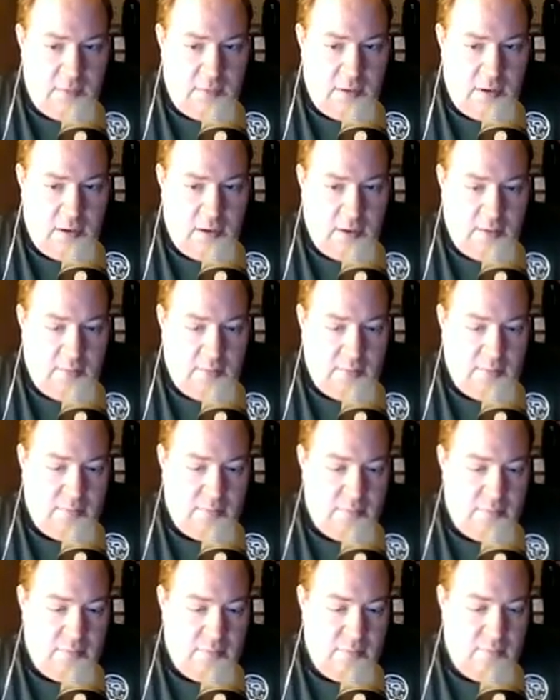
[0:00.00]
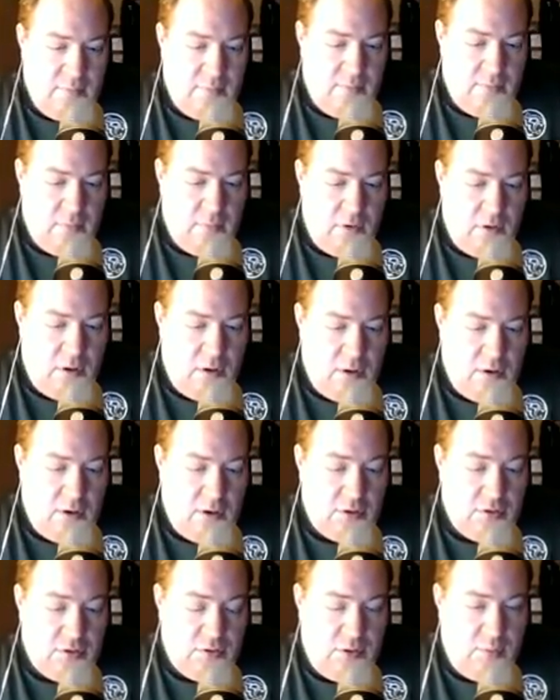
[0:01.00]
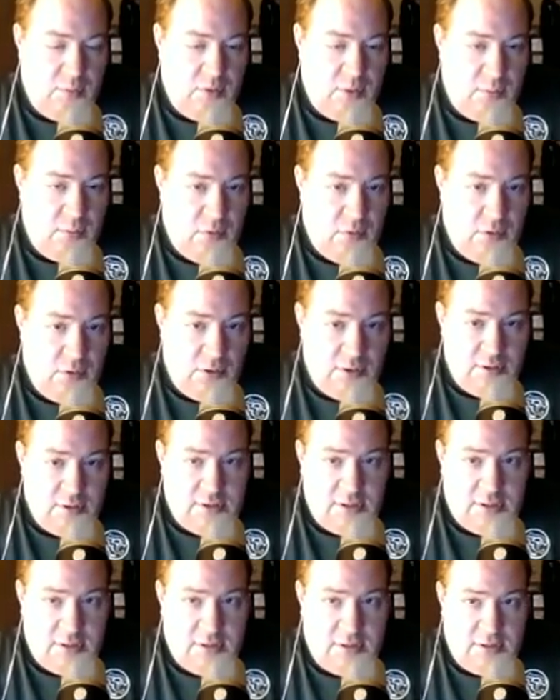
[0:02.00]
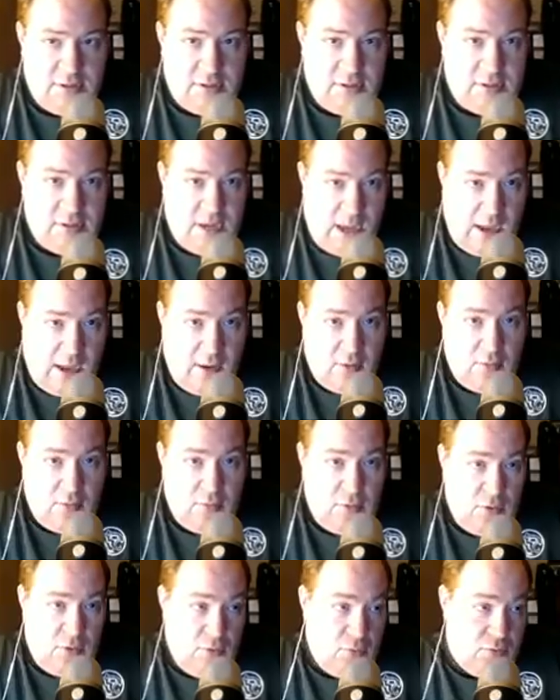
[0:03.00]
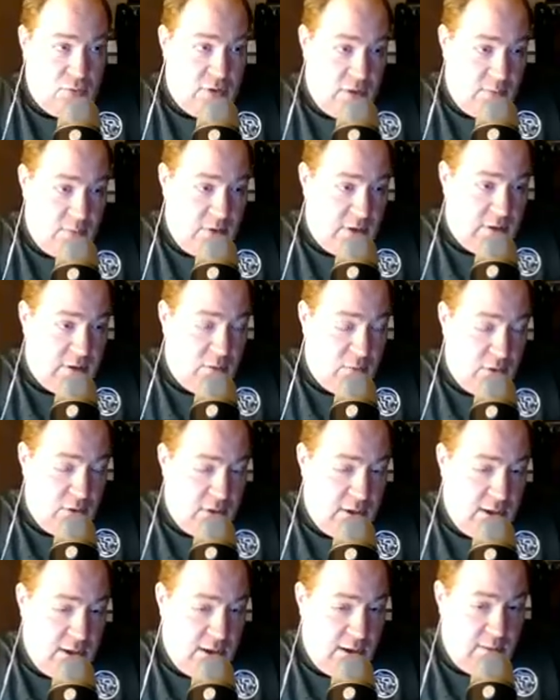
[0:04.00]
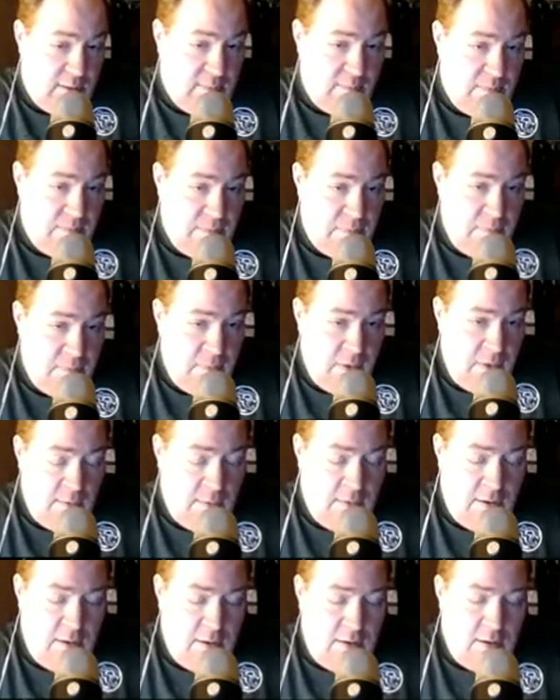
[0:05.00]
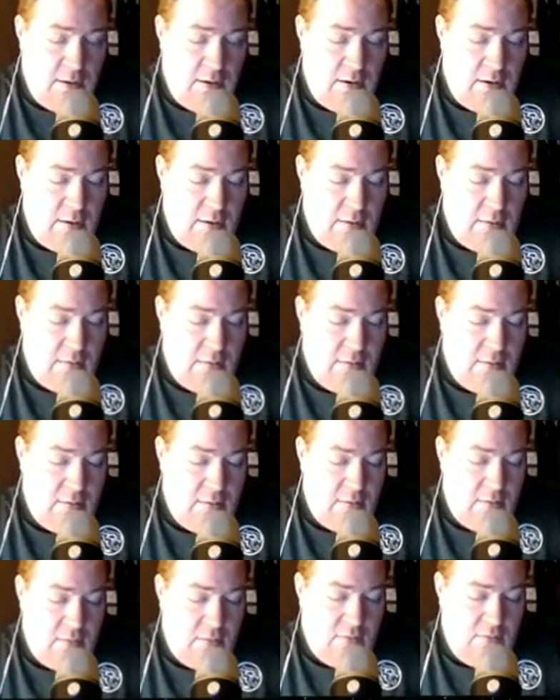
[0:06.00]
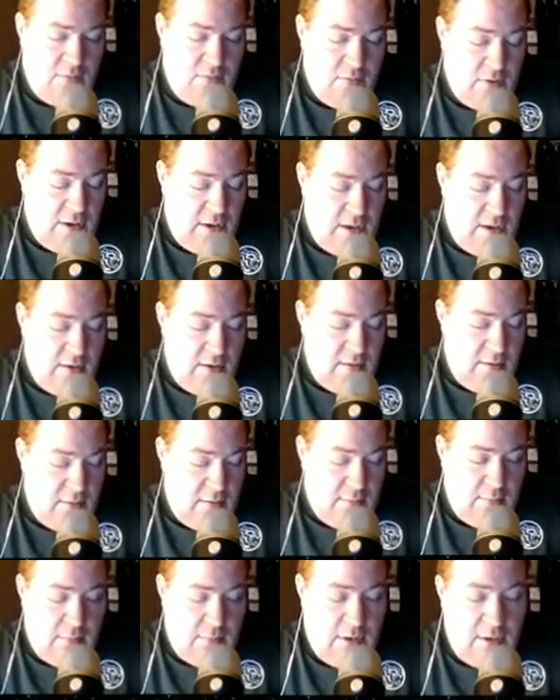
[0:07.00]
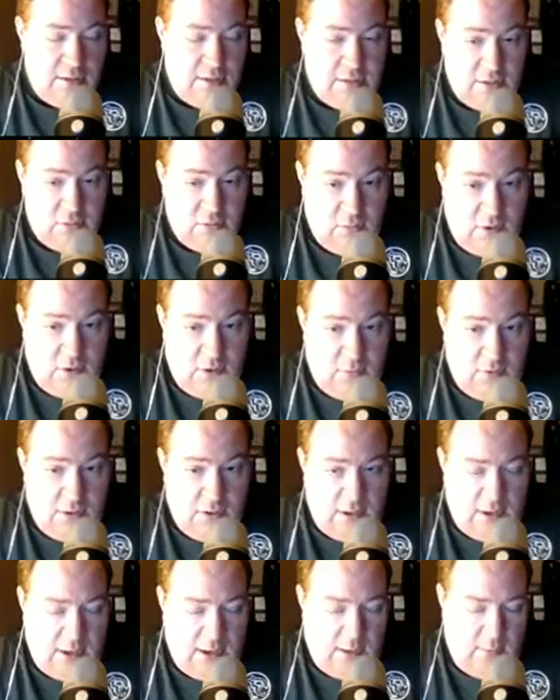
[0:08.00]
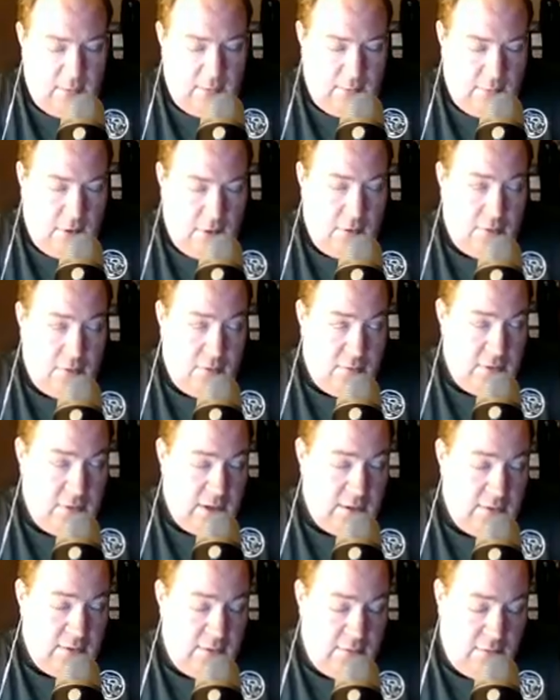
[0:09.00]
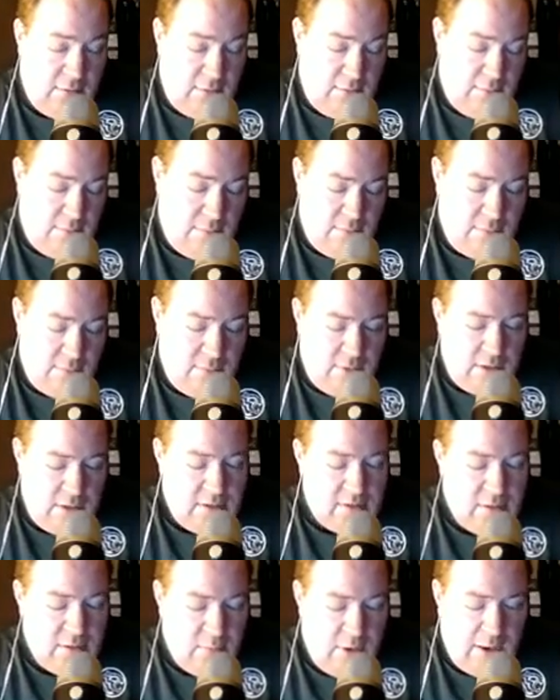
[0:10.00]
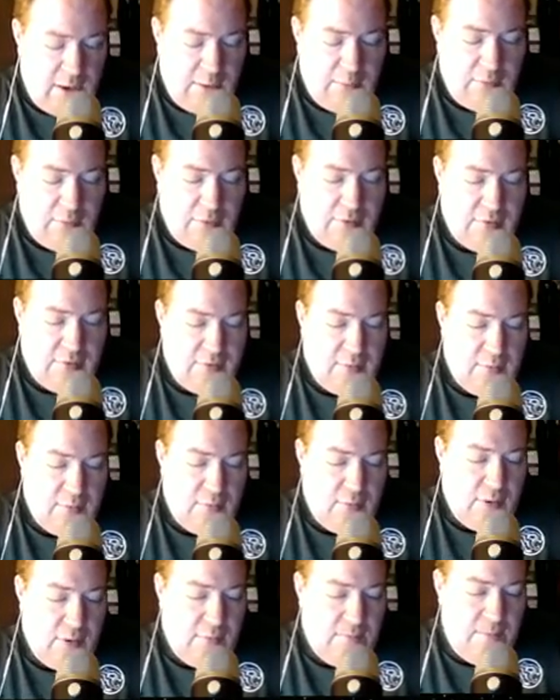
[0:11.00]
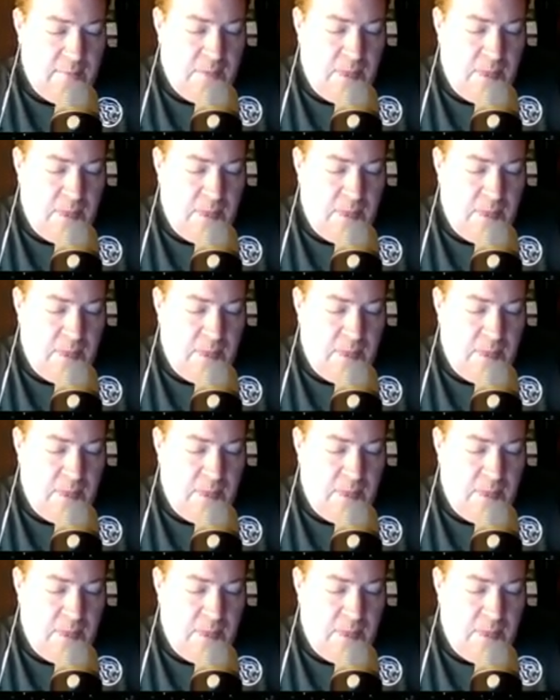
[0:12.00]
are extremely important, since this is how you typically win the game. The easiest way to win the game, although that is debatable at some point,